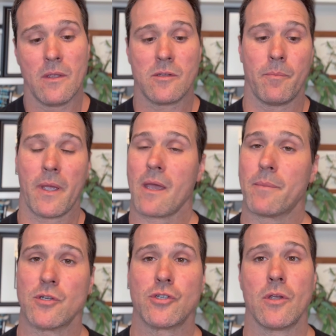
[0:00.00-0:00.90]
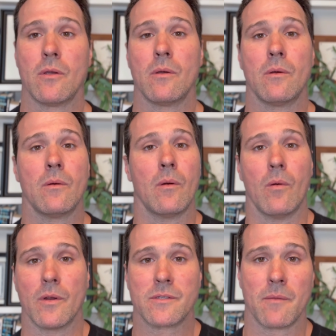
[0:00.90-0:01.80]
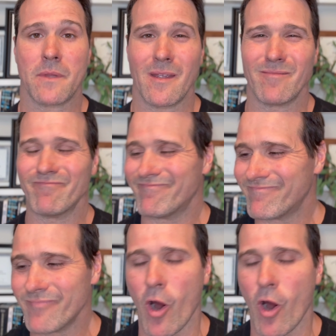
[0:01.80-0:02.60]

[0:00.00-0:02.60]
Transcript: to pick up a shoe or something